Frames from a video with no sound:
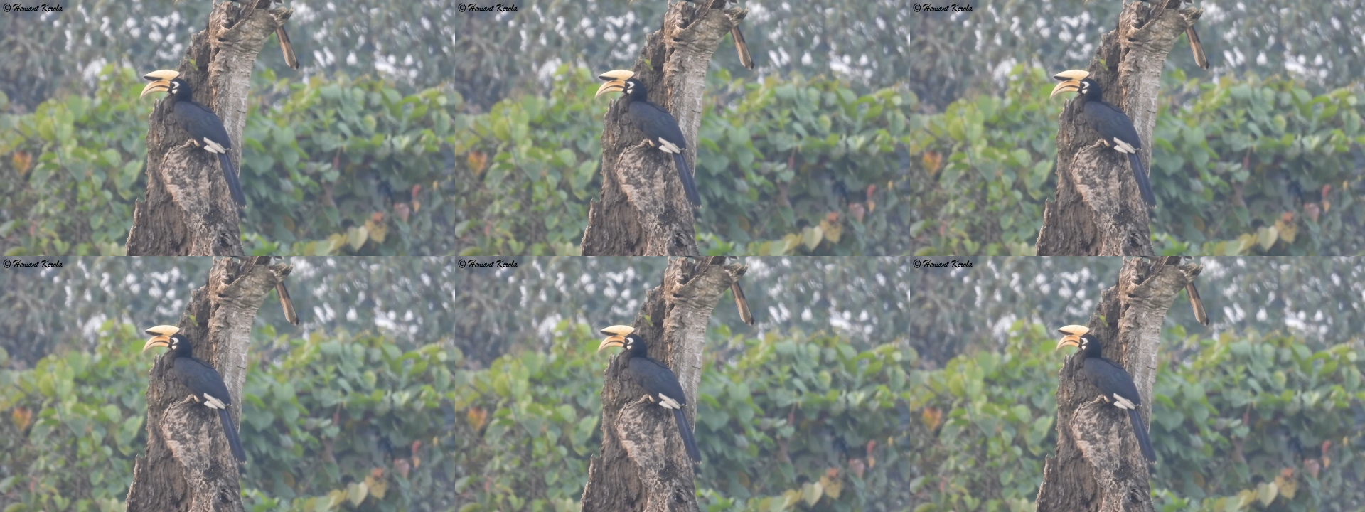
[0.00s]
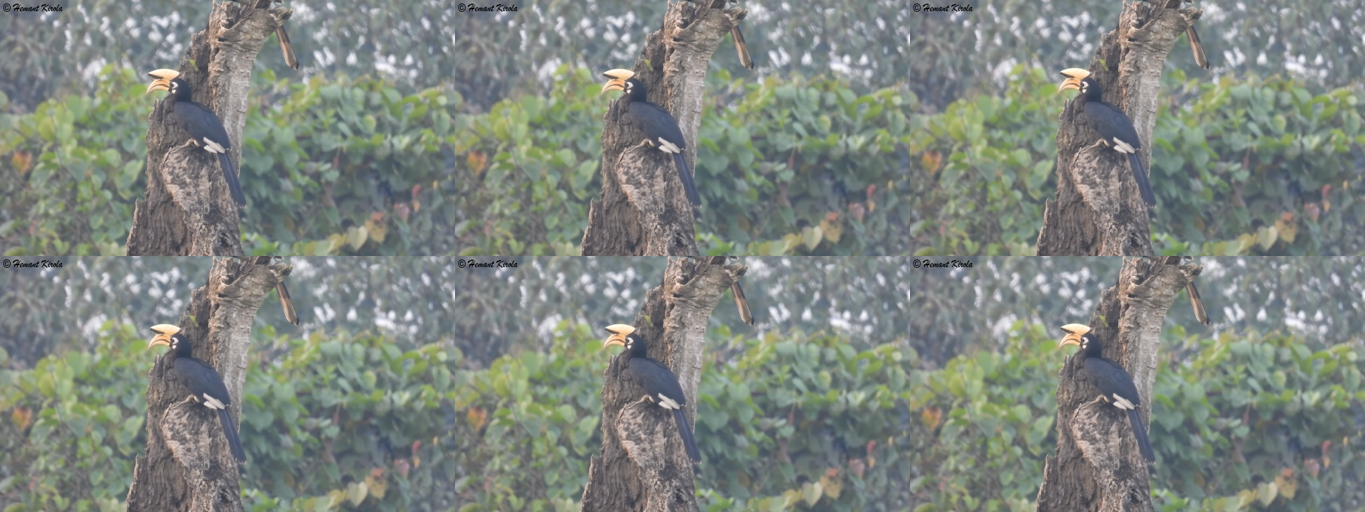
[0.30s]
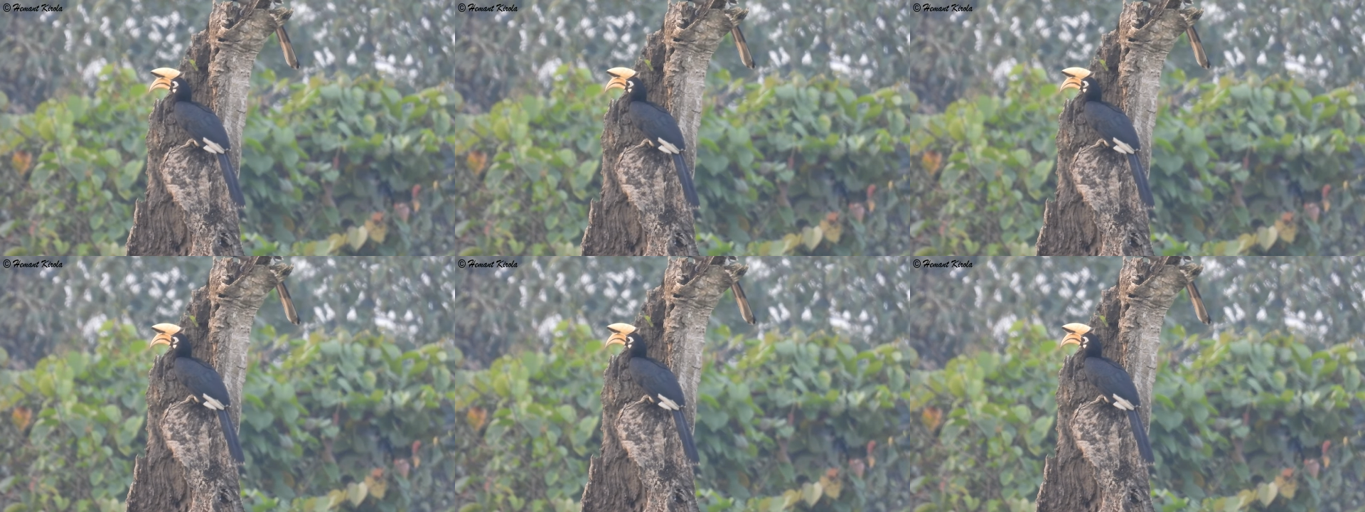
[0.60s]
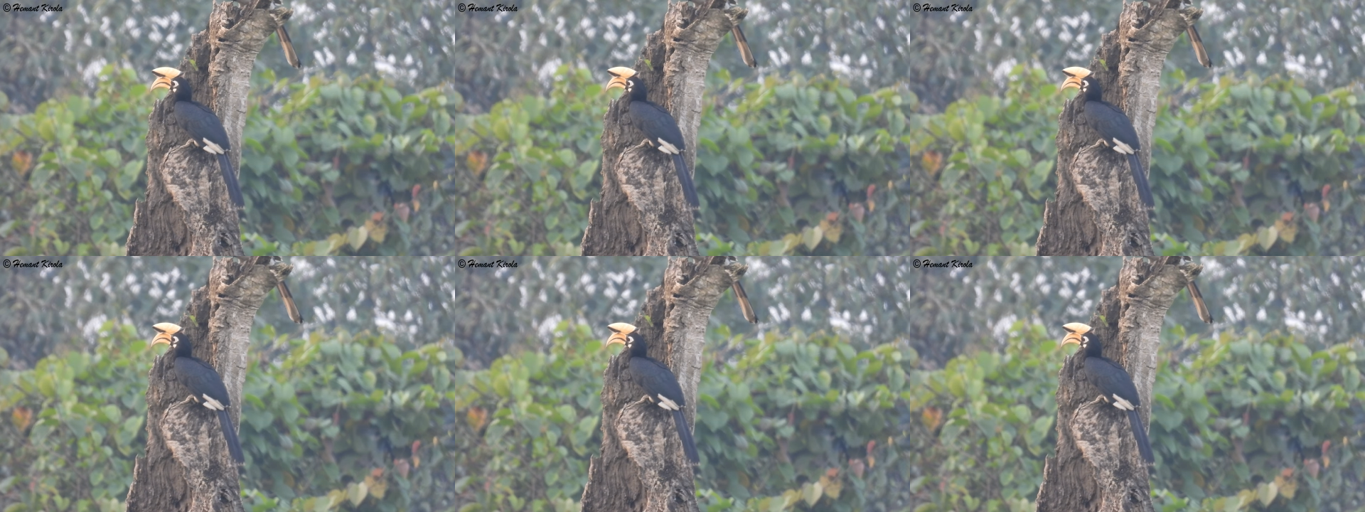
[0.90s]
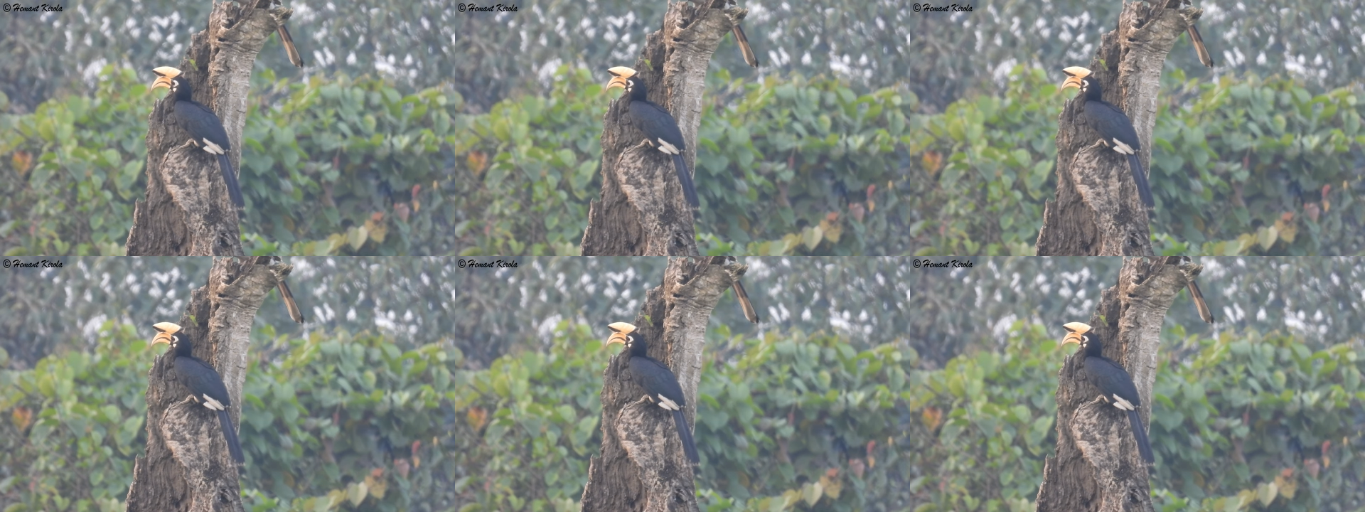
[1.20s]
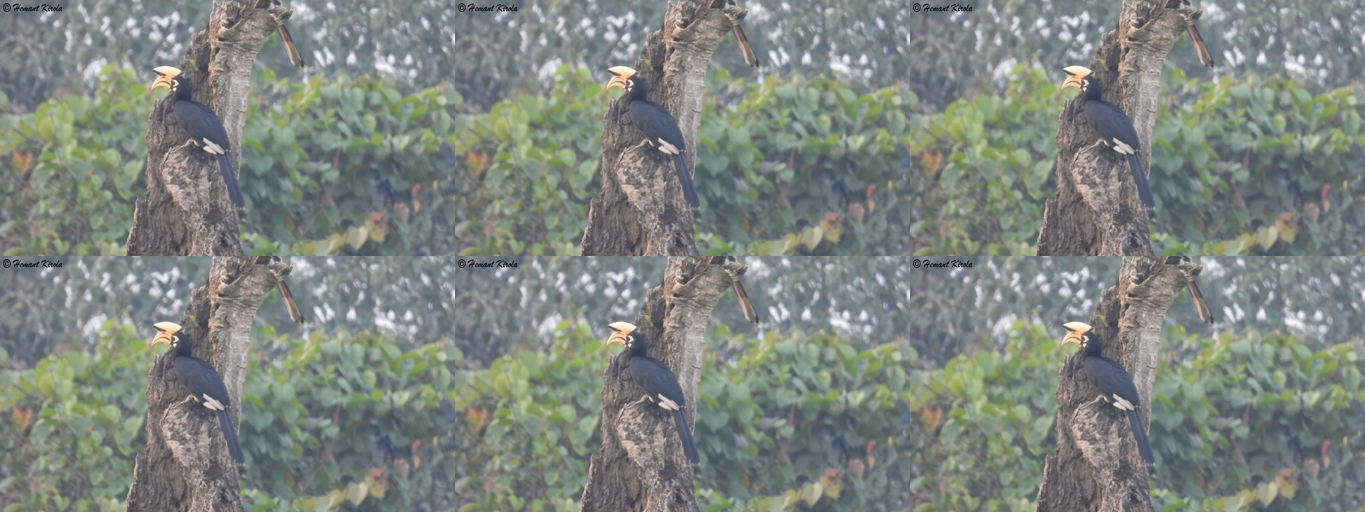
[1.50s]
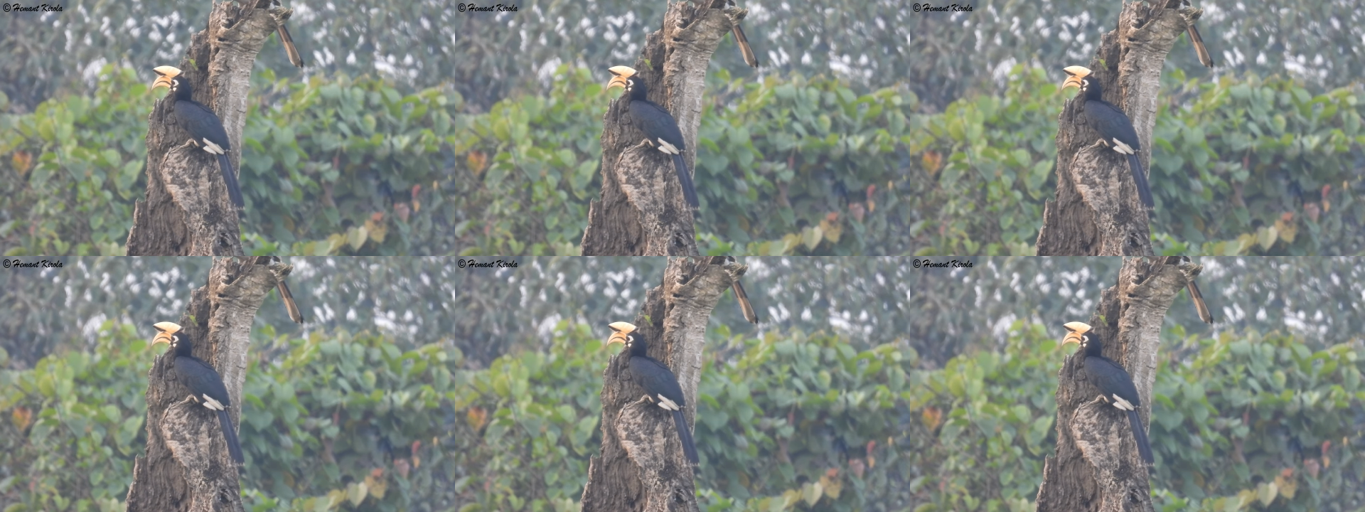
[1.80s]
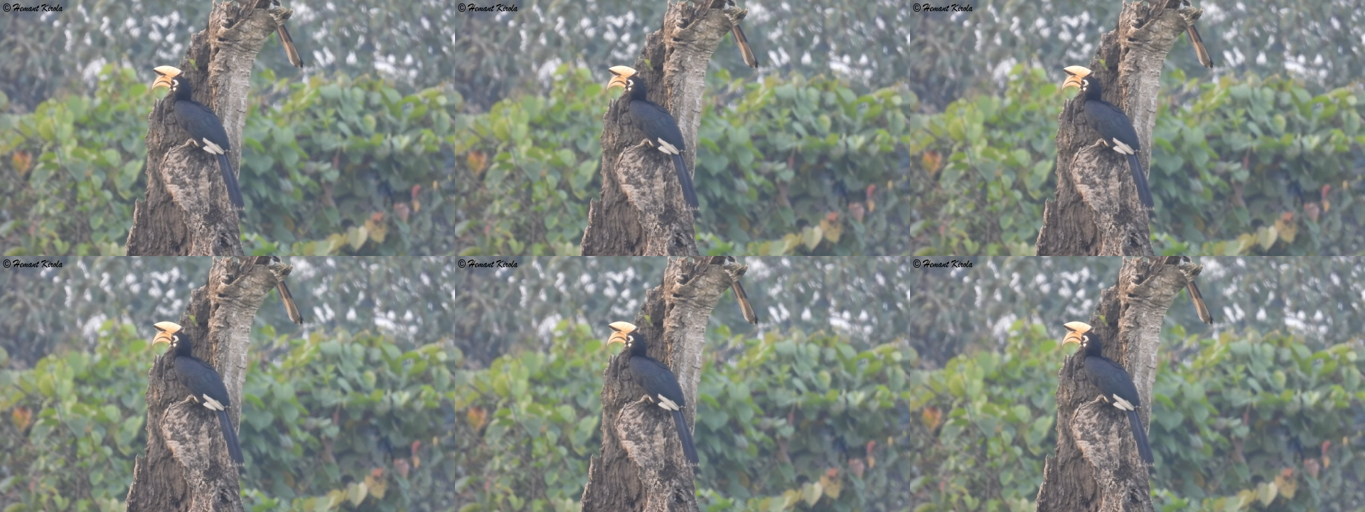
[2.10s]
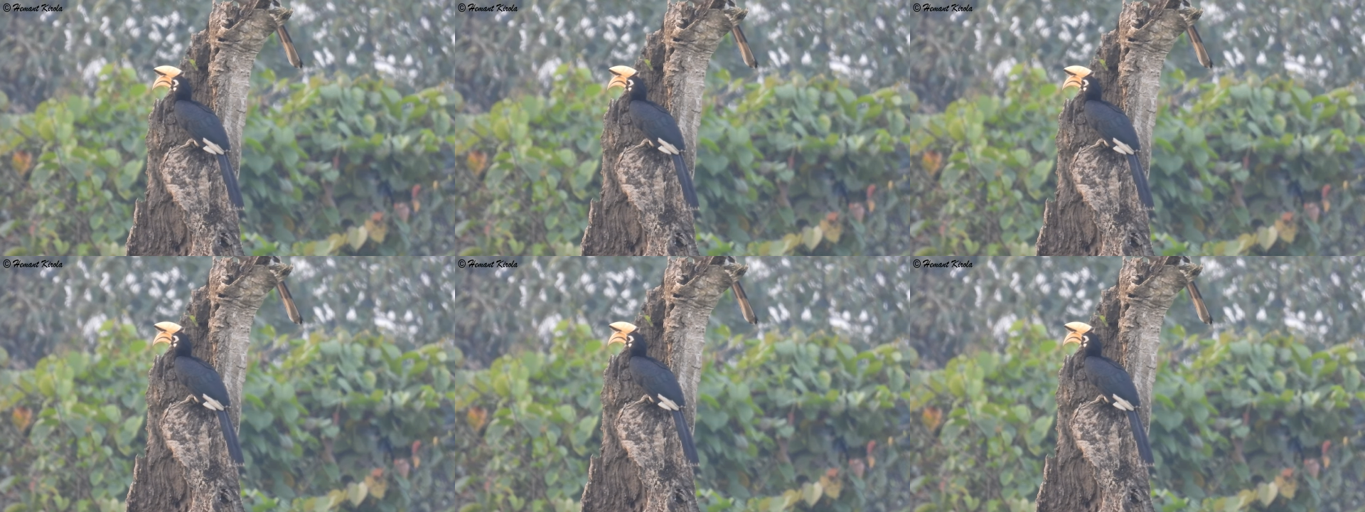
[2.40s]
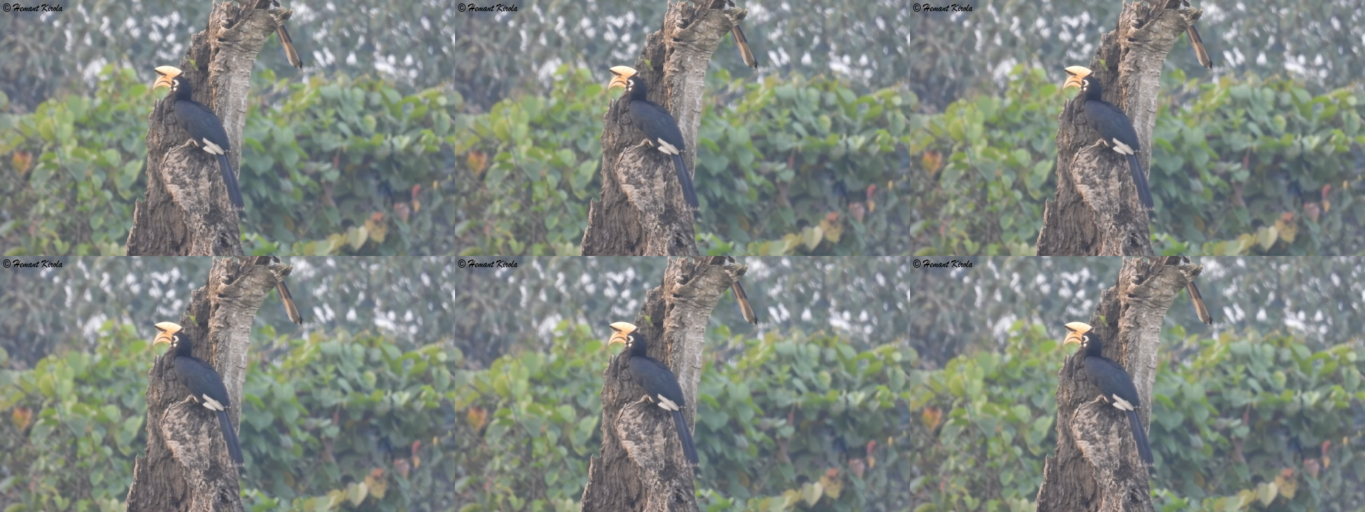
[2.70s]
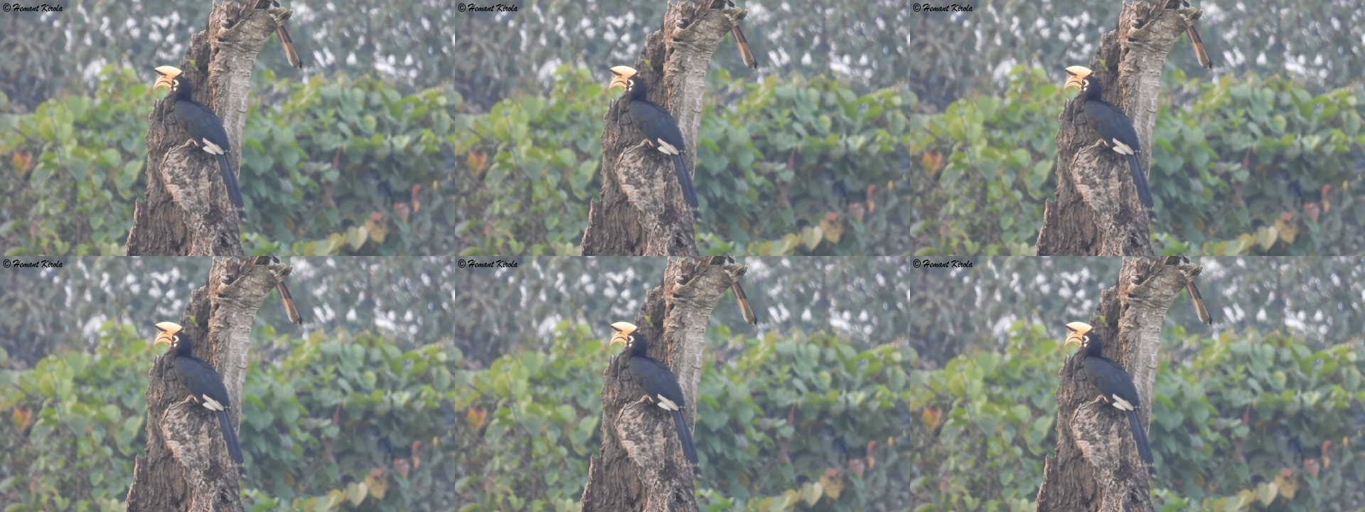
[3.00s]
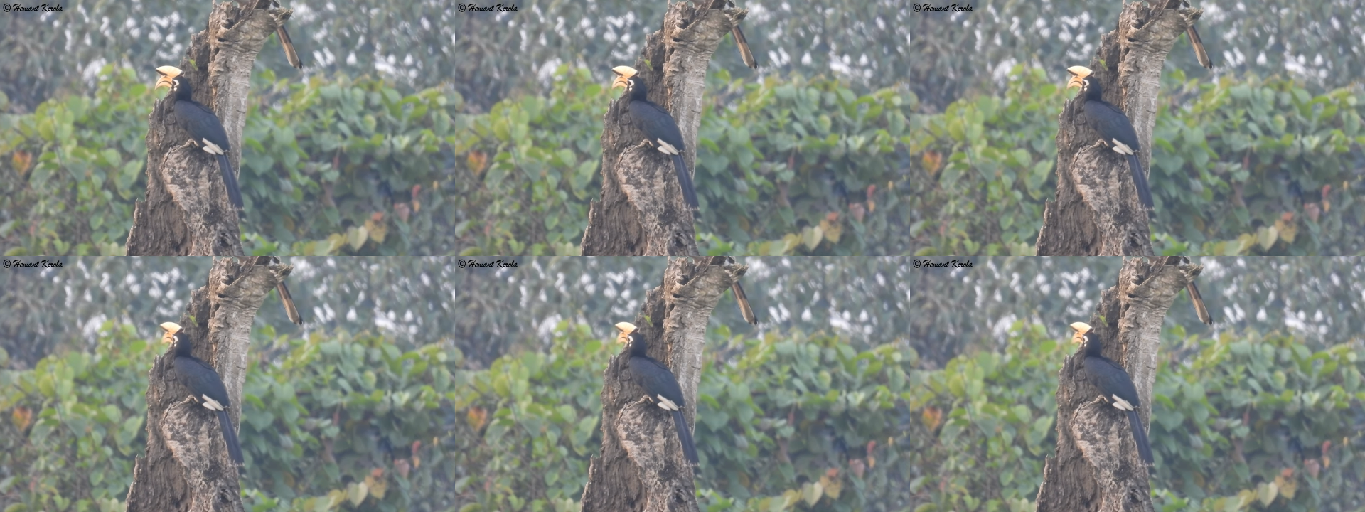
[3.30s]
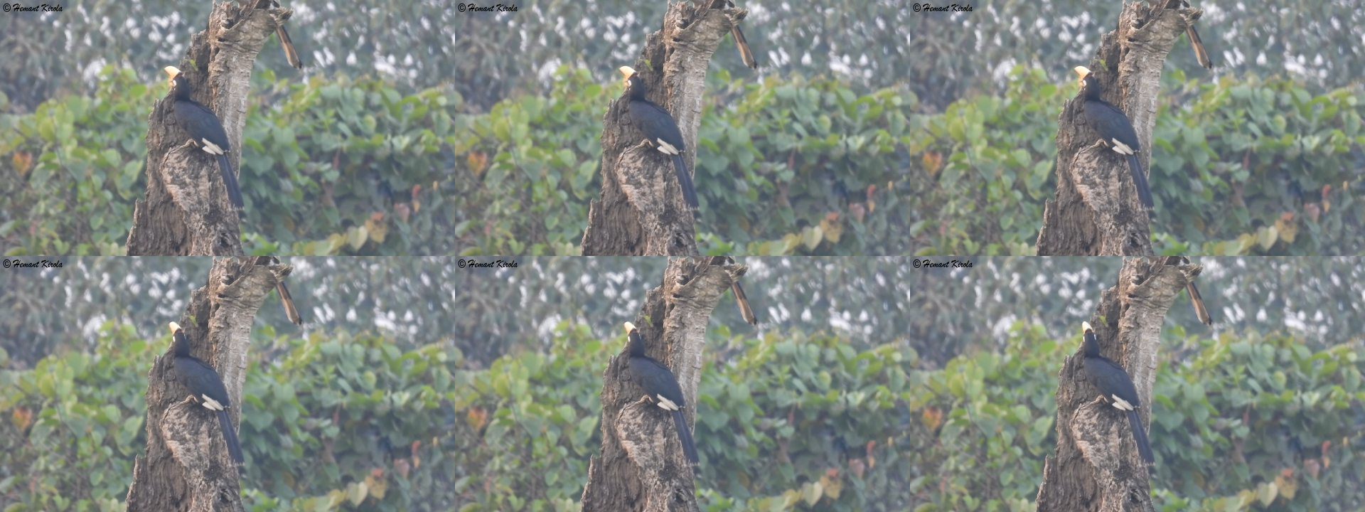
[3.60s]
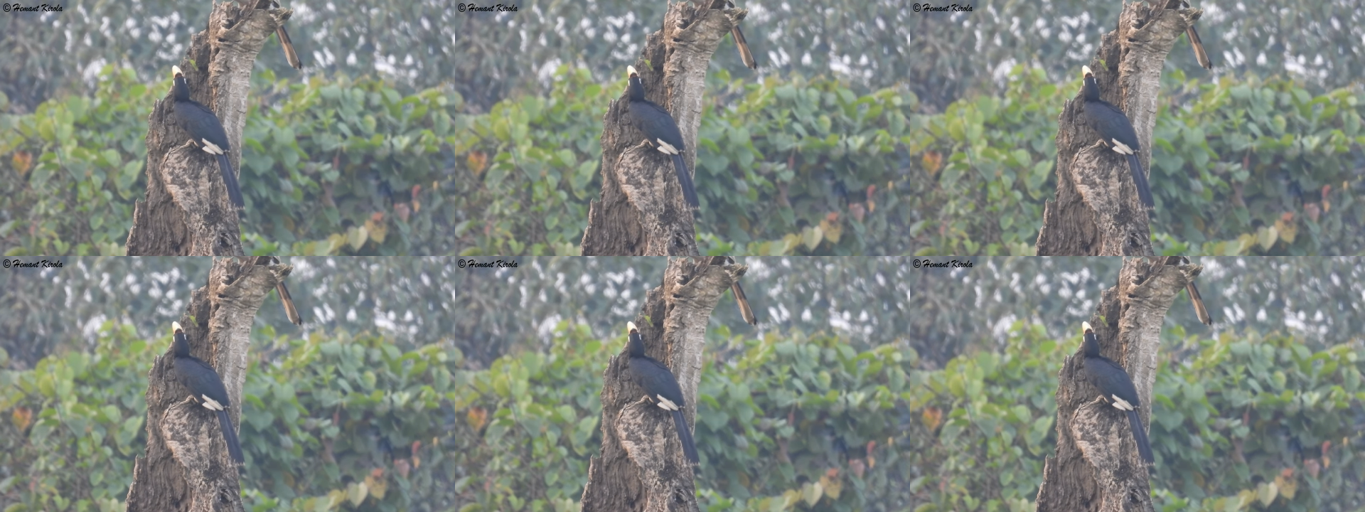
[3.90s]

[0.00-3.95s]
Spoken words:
[unreadable: no face in view]